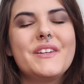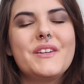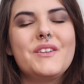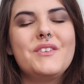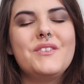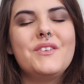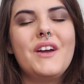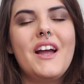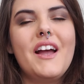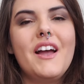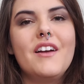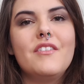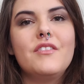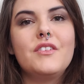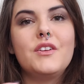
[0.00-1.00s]
you
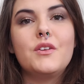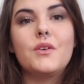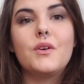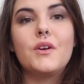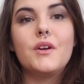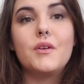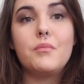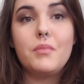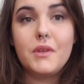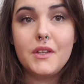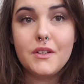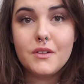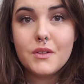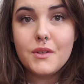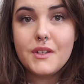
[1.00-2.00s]
have your
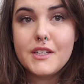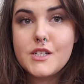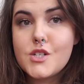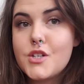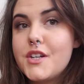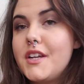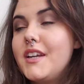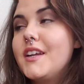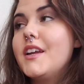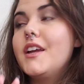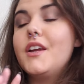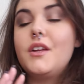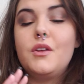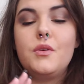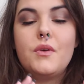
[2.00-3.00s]
political intrigue,
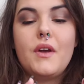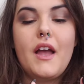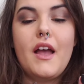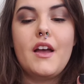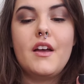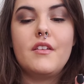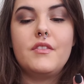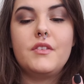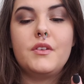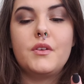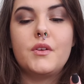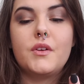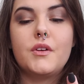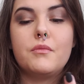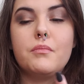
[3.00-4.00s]
you have
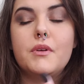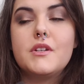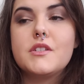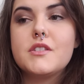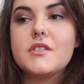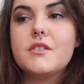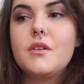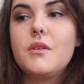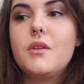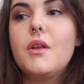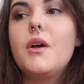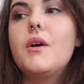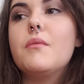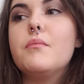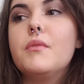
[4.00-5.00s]
your personal
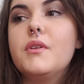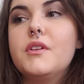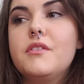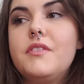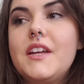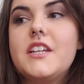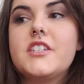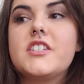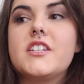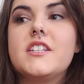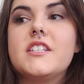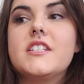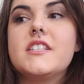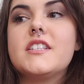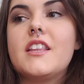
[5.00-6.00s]

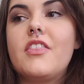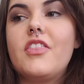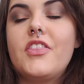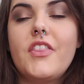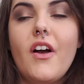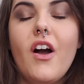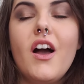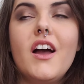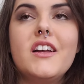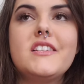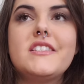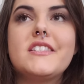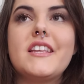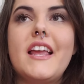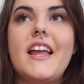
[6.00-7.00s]
motivations and
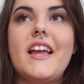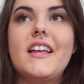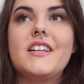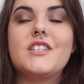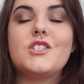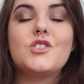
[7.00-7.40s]
thoughts and